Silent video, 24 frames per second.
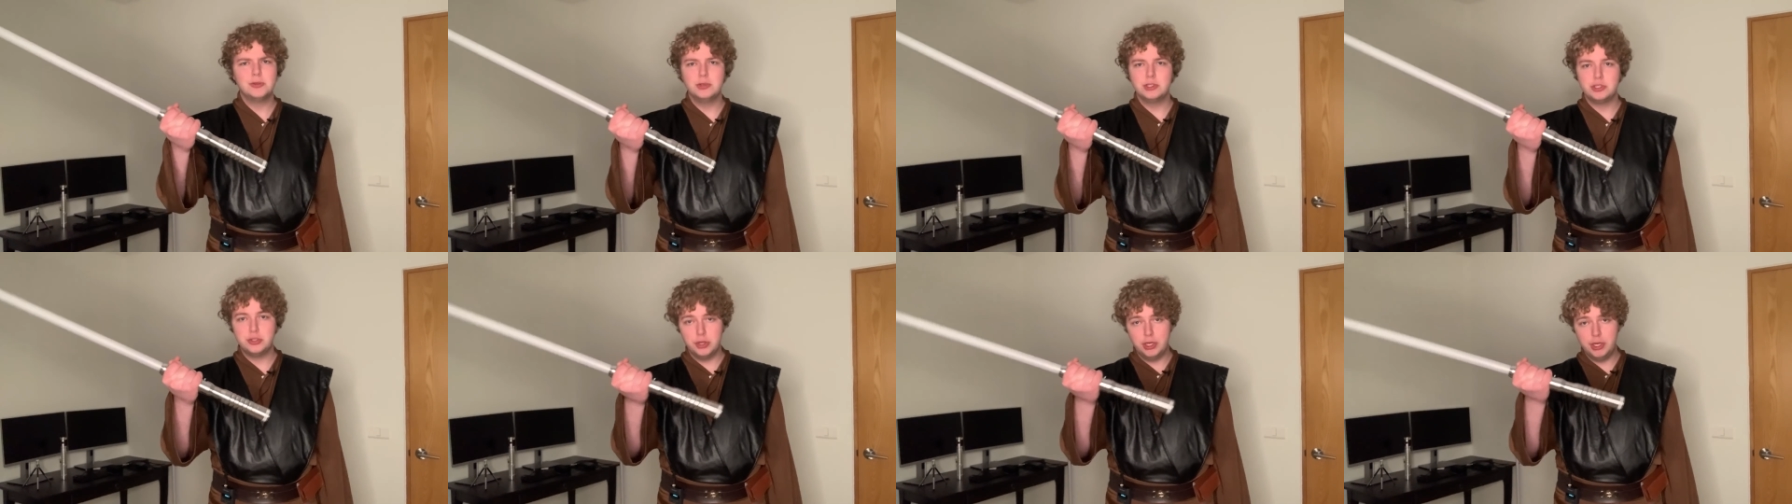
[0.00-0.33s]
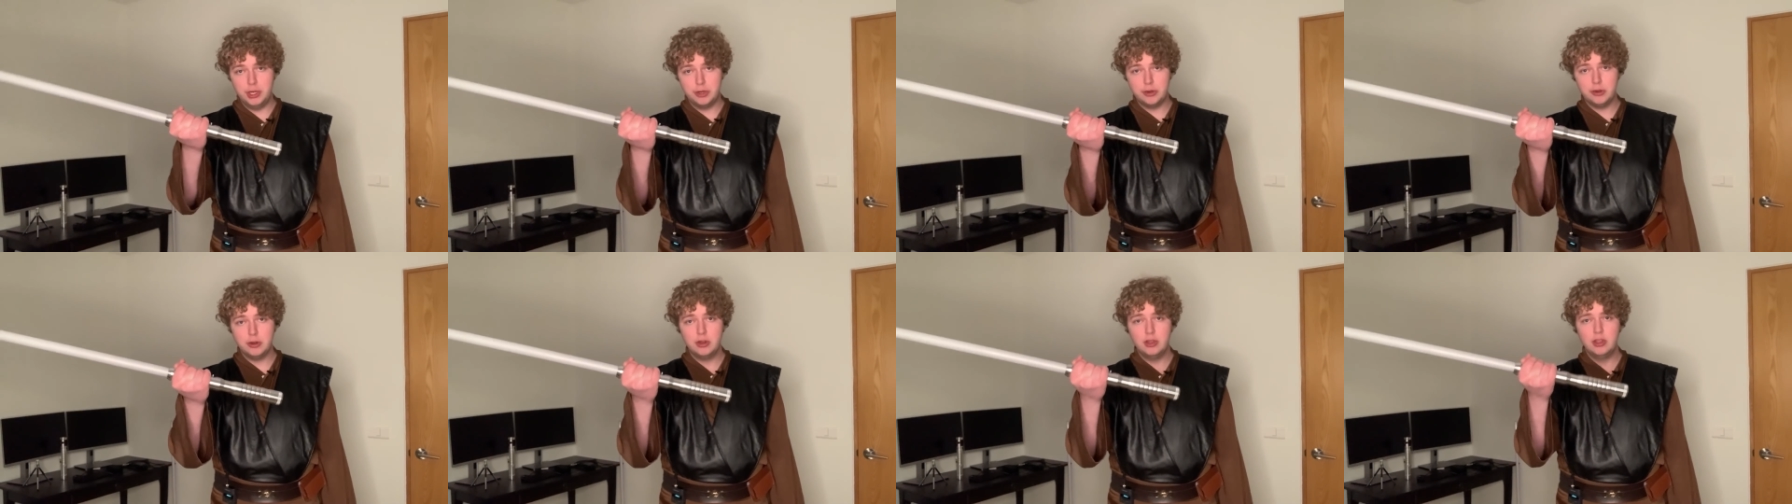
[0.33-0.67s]
once you're
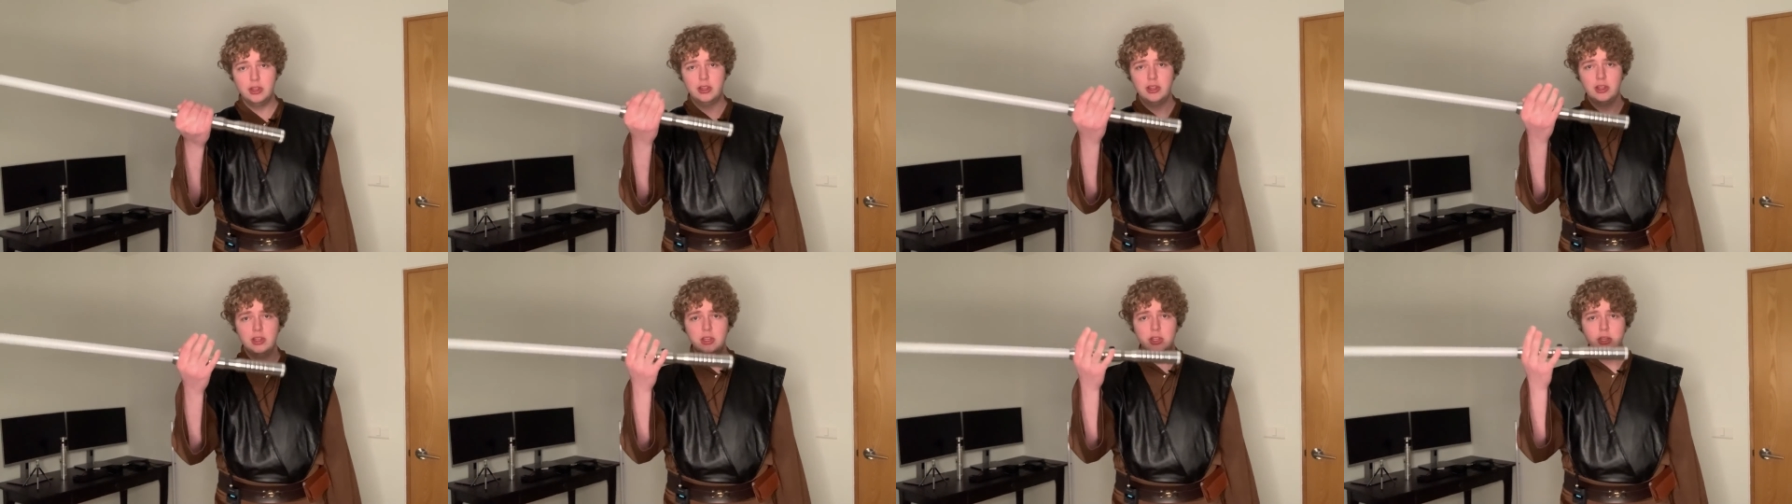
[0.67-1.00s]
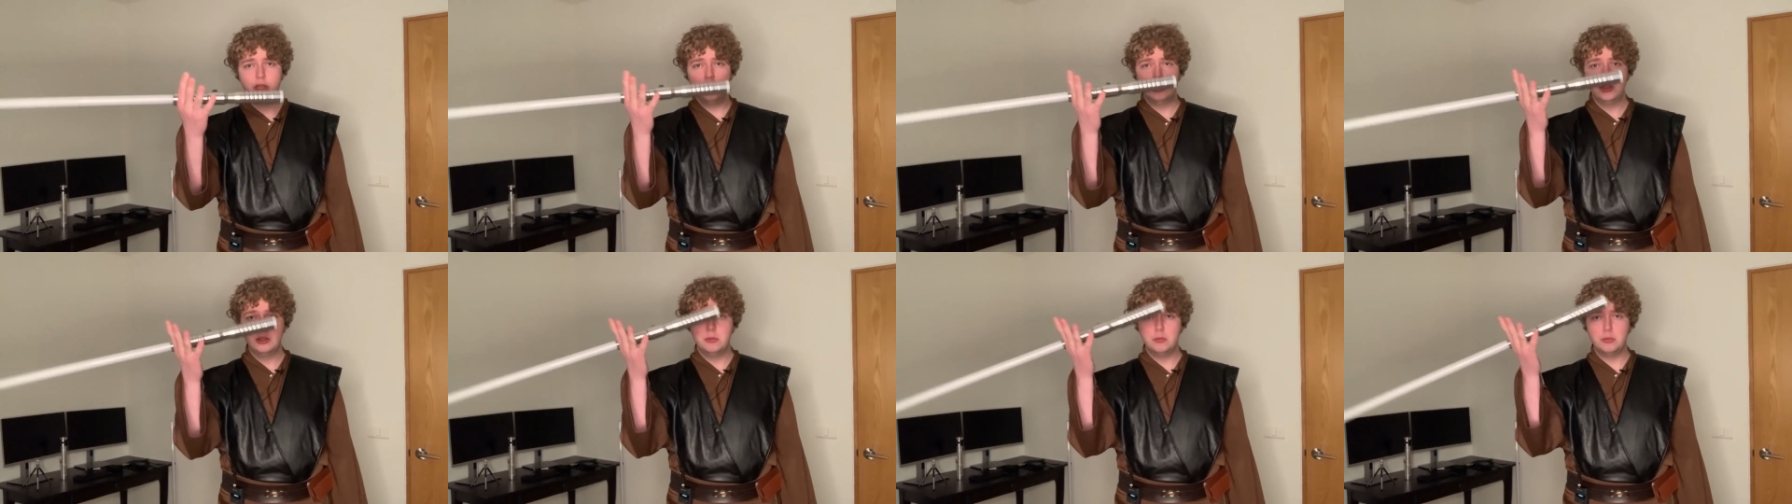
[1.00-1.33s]
here,
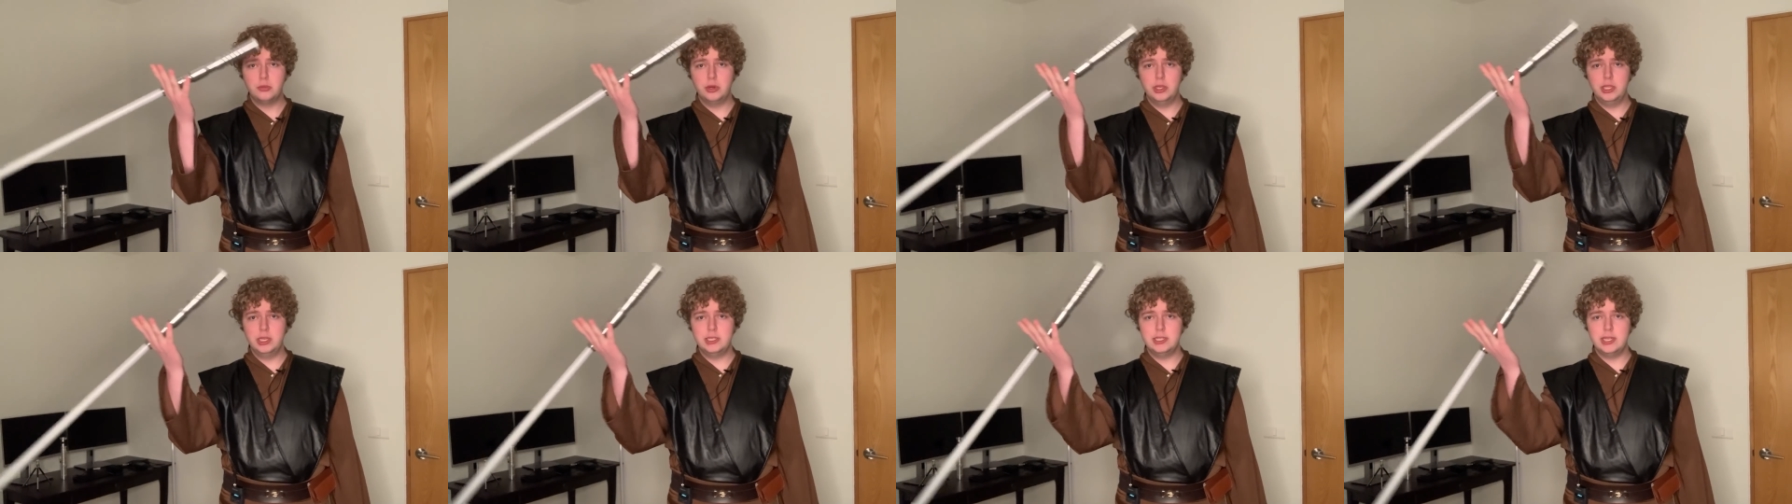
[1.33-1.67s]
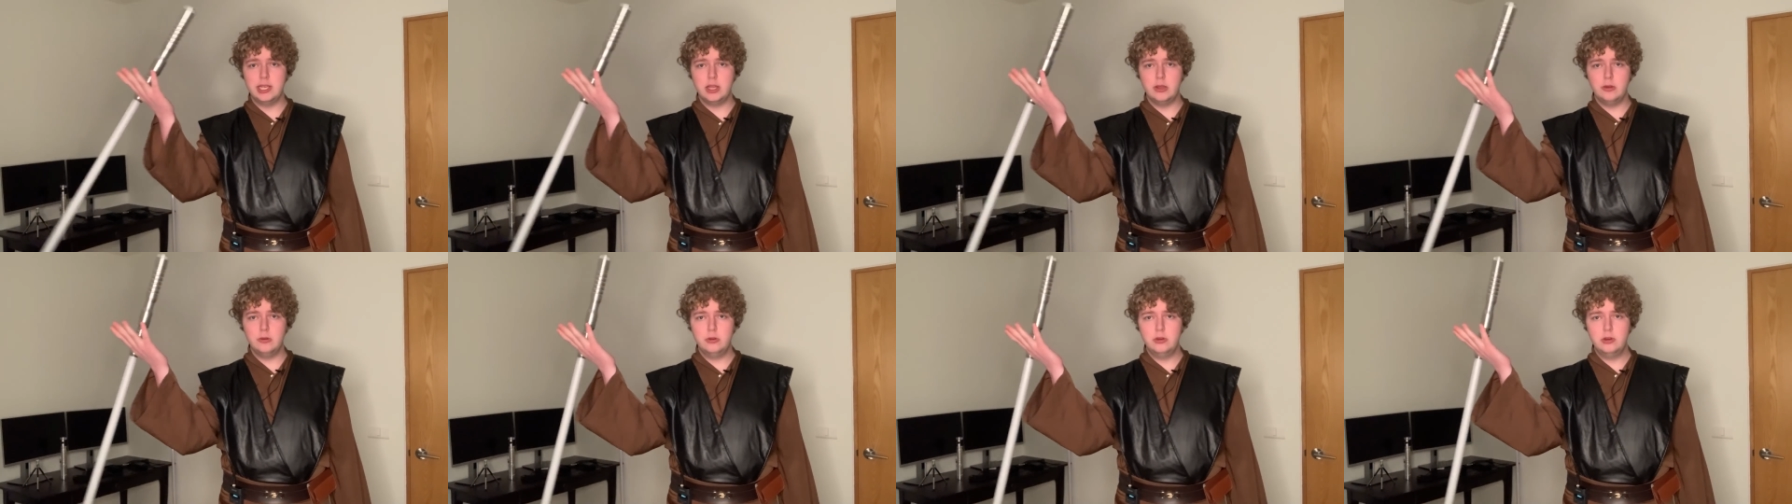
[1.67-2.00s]
bring it
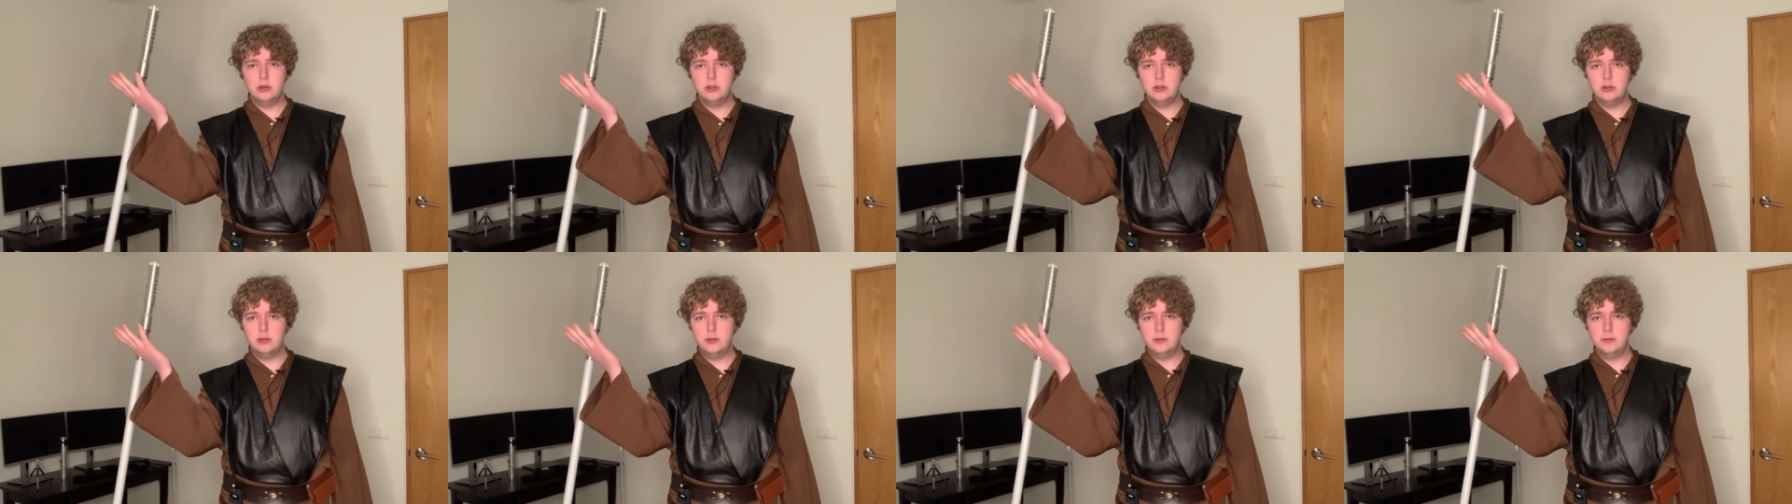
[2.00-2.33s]
down